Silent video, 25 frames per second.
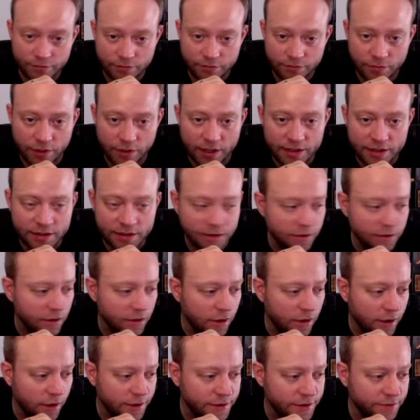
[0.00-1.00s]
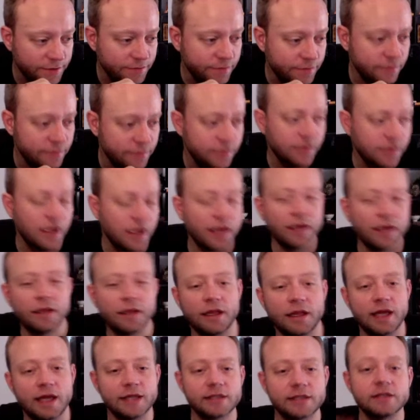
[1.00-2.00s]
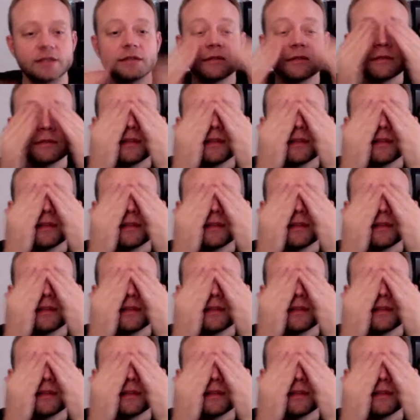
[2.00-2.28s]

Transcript: Well, that's awesome. I think last